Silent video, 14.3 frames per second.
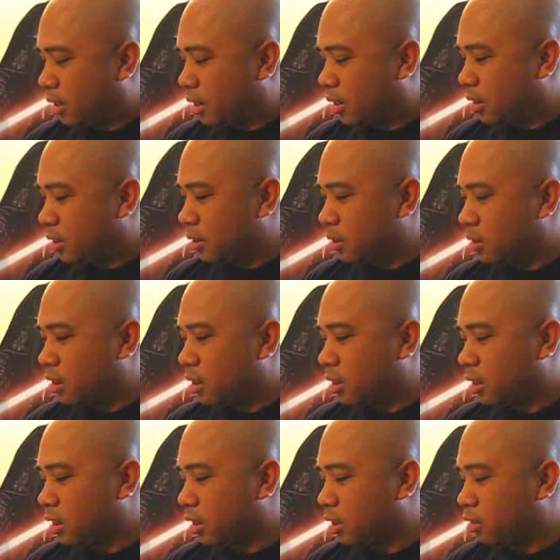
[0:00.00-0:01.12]
to
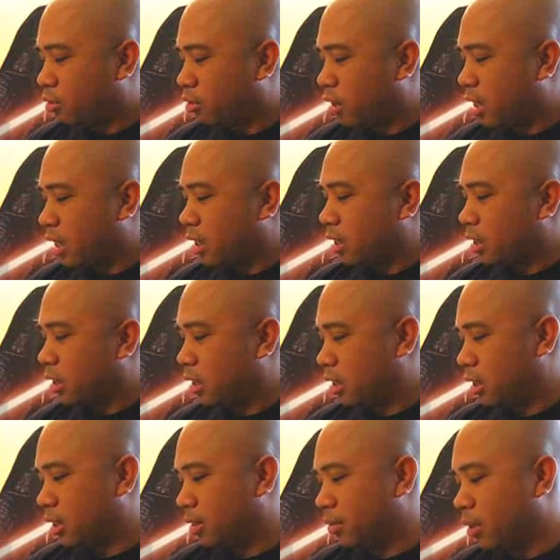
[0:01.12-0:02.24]
Arlene's
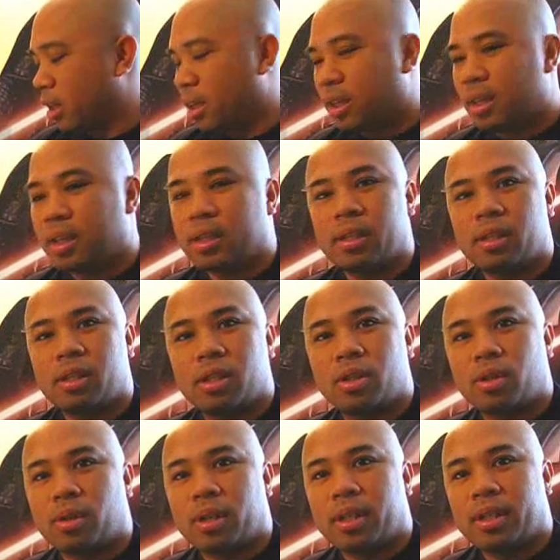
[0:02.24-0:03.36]
friends uh,
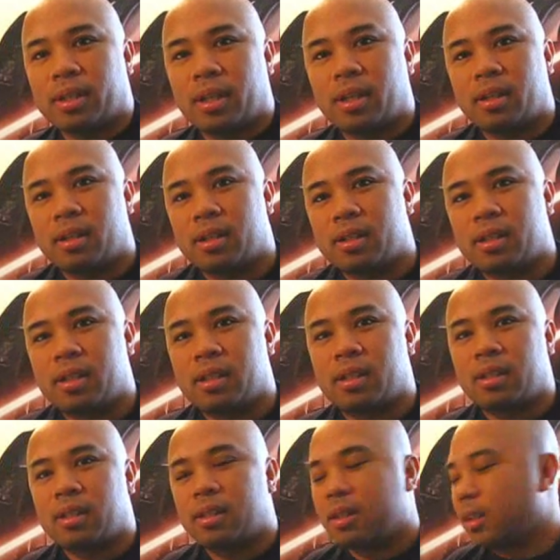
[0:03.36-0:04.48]
Joy and her
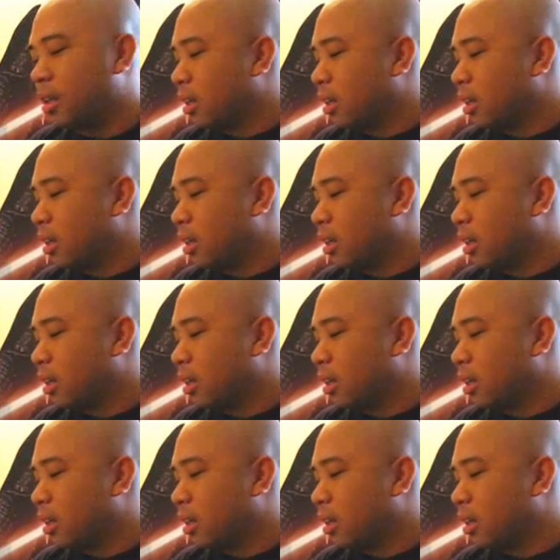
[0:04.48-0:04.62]
sister